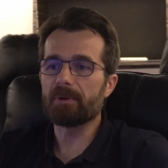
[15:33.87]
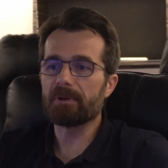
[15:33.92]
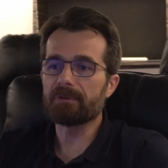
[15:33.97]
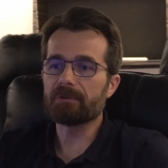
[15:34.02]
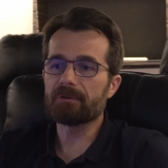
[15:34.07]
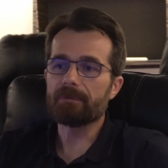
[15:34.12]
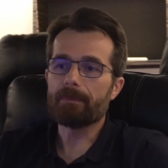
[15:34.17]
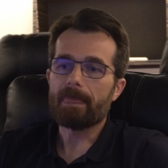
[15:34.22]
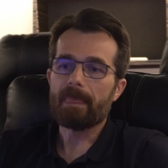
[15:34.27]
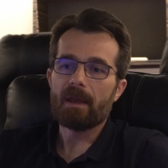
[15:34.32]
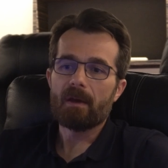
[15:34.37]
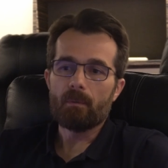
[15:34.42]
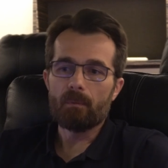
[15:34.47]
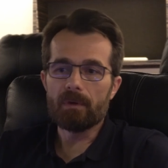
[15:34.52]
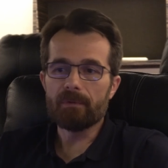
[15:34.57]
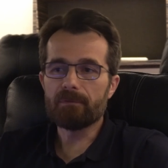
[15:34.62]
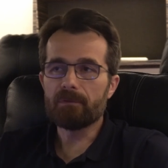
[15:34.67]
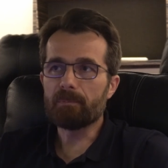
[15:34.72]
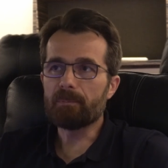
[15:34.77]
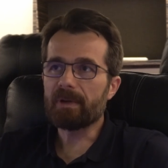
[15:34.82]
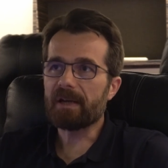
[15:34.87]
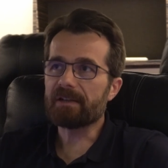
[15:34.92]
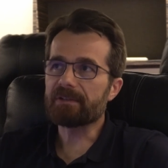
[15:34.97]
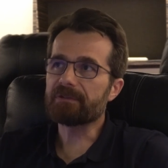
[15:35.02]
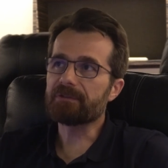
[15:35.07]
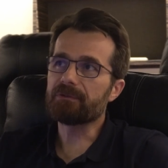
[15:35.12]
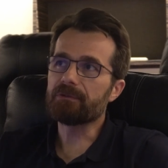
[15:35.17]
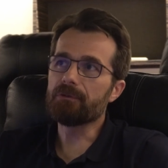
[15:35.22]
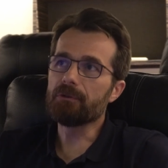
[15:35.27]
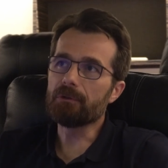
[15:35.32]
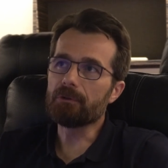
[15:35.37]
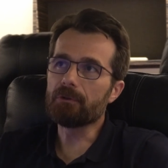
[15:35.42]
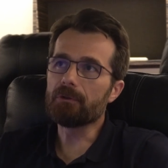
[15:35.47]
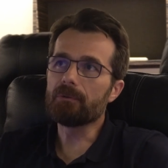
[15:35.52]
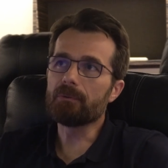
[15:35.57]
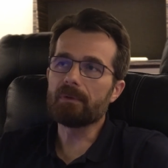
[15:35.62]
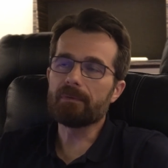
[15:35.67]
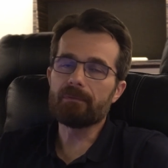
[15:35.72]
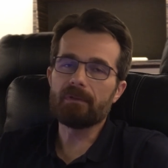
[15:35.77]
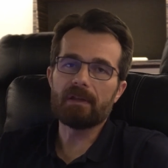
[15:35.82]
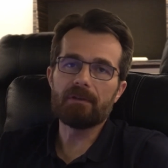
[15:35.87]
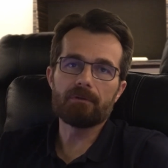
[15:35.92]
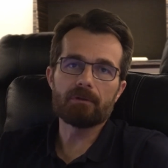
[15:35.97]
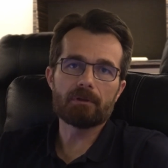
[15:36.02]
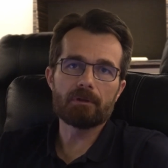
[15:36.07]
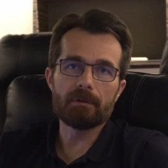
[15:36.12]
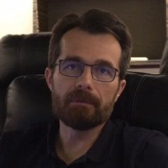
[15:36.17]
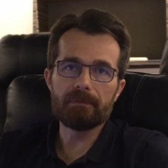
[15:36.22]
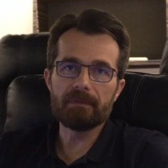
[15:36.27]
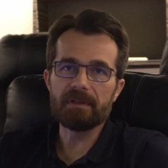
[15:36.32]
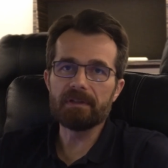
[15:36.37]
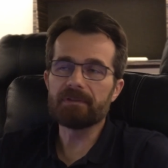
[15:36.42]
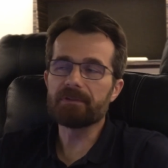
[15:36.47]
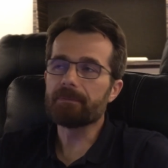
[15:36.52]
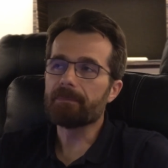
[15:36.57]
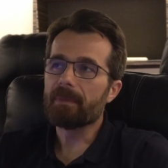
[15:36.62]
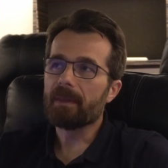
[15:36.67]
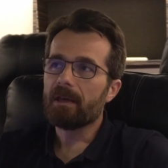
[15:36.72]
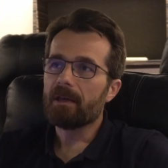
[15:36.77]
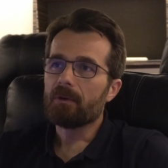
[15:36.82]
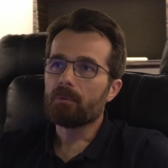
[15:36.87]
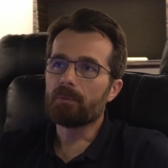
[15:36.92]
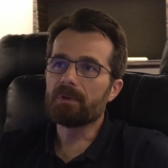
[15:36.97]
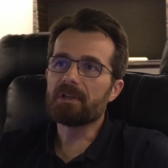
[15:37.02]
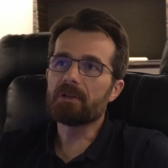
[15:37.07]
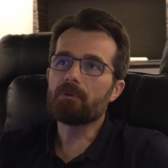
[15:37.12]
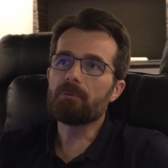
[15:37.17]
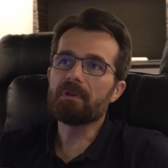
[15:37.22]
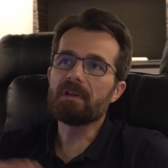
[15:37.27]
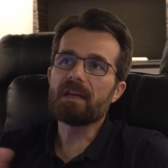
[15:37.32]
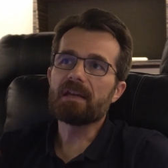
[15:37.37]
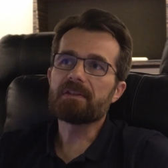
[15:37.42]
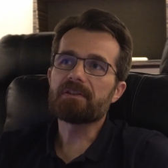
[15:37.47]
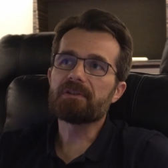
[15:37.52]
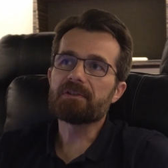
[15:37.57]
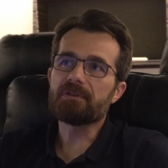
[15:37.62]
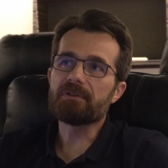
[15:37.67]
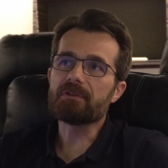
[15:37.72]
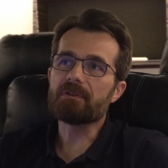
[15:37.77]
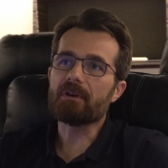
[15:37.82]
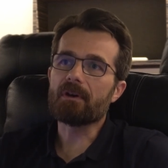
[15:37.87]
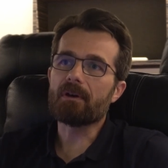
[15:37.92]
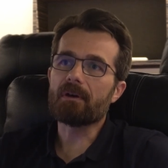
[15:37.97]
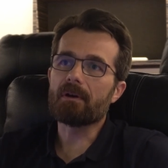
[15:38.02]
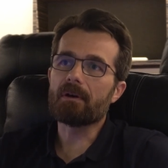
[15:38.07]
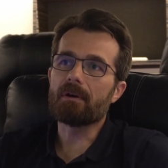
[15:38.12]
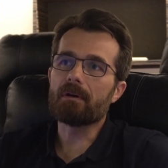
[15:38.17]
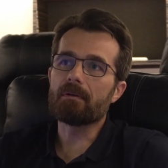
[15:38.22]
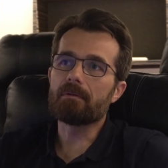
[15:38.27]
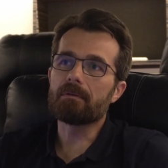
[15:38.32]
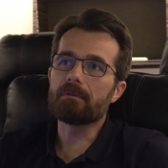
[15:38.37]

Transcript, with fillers: But with the past year, with and the COVID, we created uh, uh,